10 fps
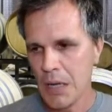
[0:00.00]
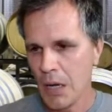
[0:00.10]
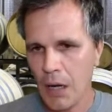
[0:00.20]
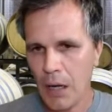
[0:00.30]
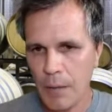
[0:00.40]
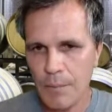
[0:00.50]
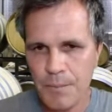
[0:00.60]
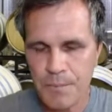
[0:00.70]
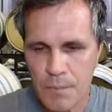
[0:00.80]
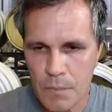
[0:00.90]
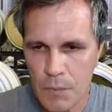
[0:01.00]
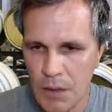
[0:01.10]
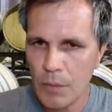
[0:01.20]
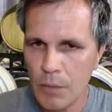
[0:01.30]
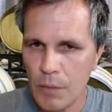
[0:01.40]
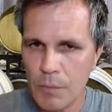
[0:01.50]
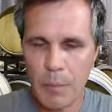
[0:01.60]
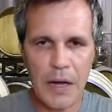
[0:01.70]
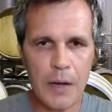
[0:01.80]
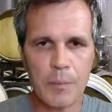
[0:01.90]
Um, you know,
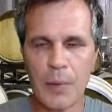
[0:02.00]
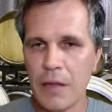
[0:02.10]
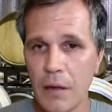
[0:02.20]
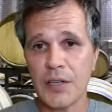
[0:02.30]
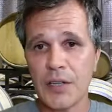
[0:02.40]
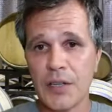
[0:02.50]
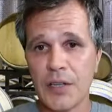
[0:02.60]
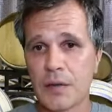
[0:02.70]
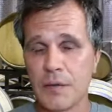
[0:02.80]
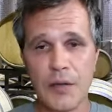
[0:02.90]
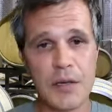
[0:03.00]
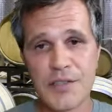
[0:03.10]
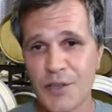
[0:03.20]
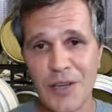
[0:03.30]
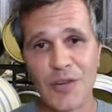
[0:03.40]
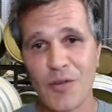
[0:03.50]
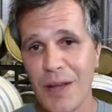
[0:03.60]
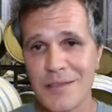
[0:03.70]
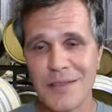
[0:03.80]
by, by the looks of it, the vineyards are doing great.